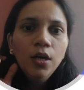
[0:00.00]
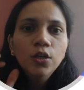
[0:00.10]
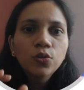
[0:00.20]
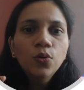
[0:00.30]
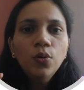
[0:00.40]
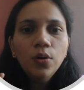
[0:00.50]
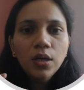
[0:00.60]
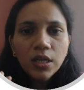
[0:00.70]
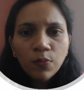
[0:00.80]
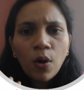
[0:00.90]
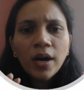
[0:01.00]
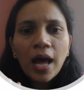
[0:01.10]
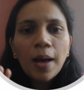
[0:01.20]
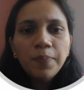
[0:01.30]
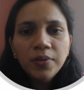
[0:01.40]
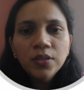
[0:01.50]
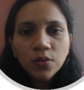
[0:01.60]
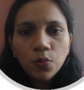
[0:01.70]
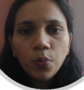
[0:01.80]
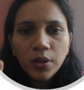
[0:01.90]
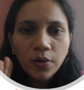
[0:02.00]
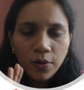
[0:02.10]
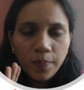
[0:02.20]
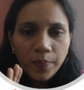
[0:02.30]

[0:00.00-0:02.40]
So what happens over here?